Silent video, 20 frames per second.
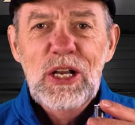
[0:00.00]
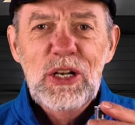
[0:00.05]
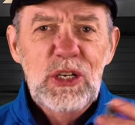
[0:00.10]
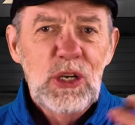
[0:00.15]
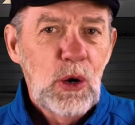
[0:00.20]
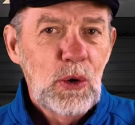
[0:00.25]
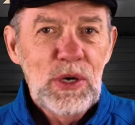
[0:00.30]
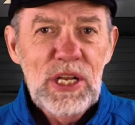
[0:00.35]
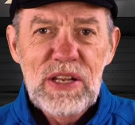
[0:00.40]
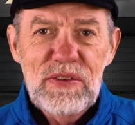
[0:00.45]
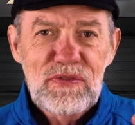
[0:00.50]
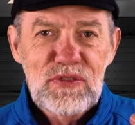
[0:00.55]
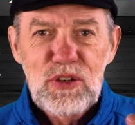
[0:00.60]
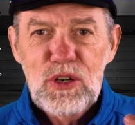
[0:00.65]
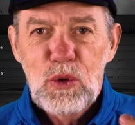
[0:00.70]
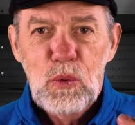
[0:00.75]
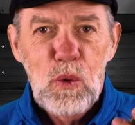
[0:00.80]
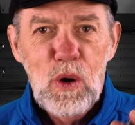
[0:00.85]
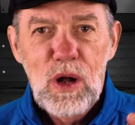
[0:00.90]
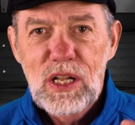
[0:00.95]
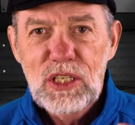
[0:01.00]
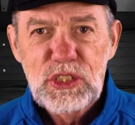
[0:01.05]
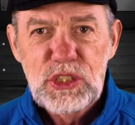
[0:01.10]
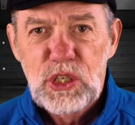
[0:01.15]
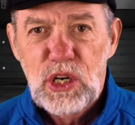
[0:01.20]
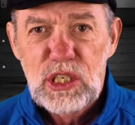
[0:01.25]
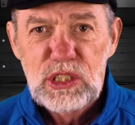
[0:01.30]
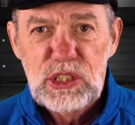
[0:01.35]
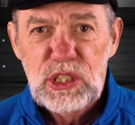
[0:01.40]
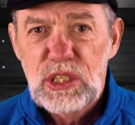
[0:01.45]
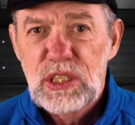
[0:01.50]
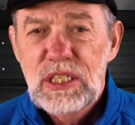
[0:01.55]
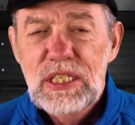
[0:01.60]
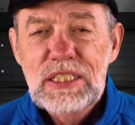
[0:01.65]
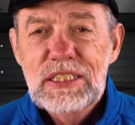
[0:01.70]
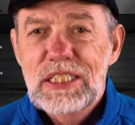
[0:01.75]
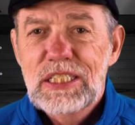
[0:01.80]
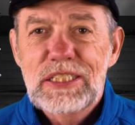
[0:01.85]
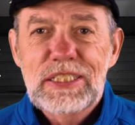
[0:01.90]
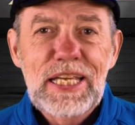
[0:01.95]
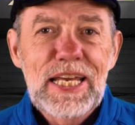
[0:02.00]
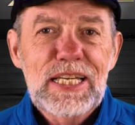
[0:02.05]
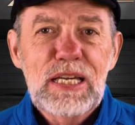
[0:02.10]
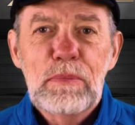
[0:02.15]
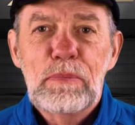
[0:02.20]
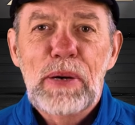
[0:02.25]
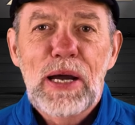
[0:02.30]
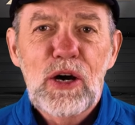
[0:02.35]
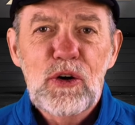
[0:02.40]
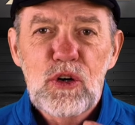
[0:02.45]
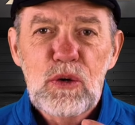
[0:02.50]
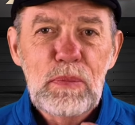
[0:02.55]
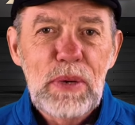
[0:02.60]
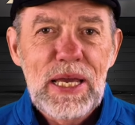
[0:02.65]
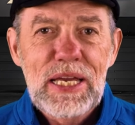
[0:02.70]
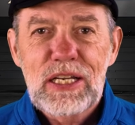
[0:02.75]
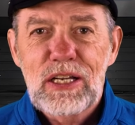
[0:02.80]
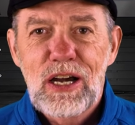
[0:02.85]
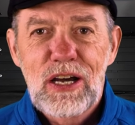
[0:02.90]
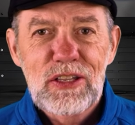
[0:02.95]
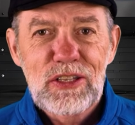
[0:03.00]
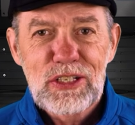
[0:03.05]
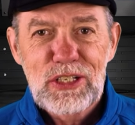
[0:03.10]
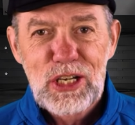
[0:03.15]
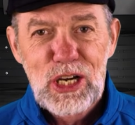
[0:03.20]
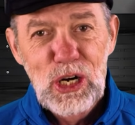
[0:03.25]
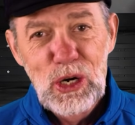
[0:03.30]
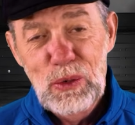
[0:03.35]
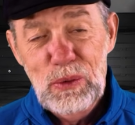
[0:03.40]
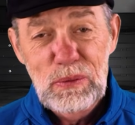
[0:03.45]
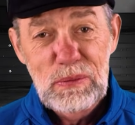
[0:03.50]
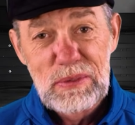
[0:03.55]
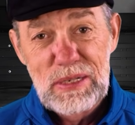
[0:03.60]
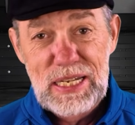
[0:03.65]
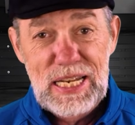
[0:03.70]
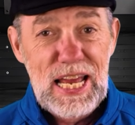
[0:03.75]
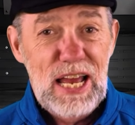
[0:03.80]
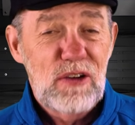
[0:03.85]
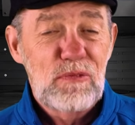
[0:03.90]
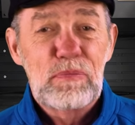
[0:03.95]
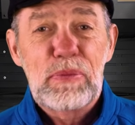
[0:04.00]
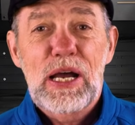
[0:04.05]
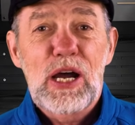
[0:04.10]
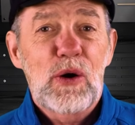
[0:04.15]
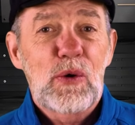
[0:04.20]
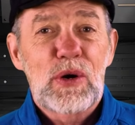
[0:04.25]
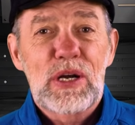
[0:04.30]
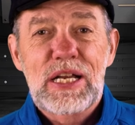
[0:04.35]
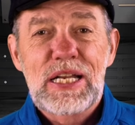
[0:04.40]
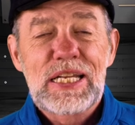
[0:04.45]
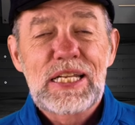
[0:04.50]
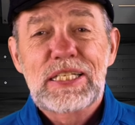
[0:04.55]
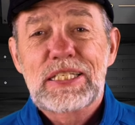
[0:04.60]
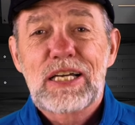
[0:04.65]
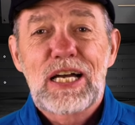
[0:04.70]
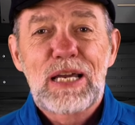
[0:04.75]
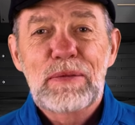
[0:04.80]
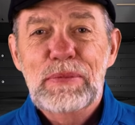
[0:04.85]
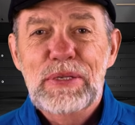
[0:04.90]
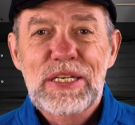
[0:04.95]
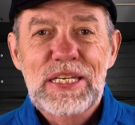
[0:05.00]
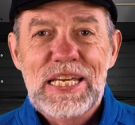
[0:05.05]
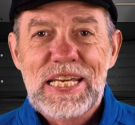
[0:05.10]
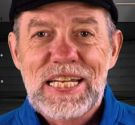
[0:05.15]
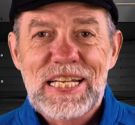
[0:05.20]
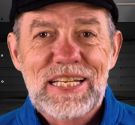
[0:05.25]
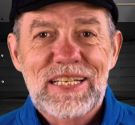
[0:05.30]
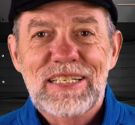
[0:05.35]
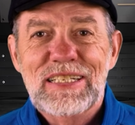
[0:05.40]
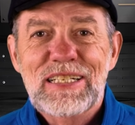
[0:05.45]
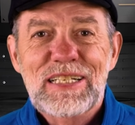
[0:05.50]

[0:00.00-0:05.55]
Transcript: No need for a wall charger. Just take a power bank on the go and have power anytime you need it.